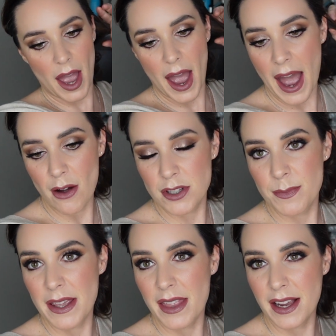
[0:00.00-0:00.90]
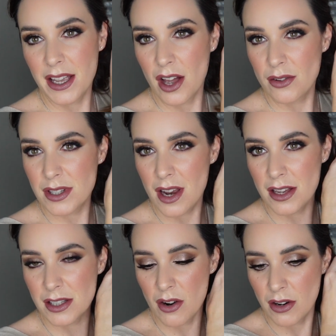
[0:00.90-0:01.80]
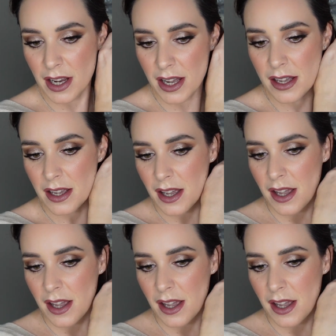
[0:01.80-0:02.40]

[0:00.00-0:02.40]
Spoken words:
how to make their curls last longer,